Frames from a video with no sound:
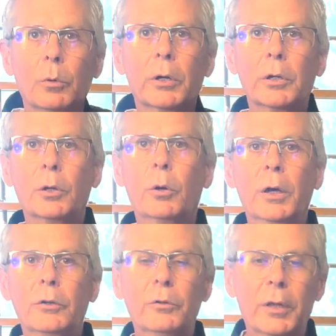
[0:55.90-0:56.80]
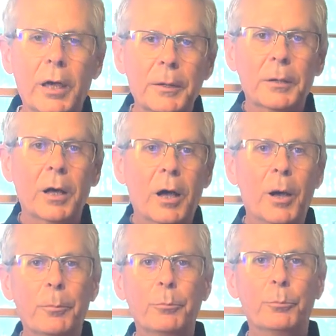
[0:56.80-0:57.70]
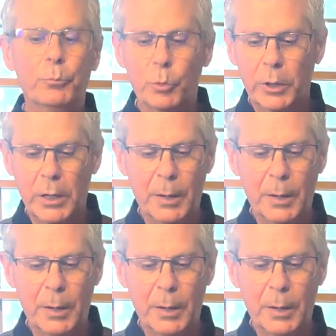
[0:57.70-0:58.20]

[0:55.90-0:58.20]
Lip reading: we're going to go ahead and do that. I'm going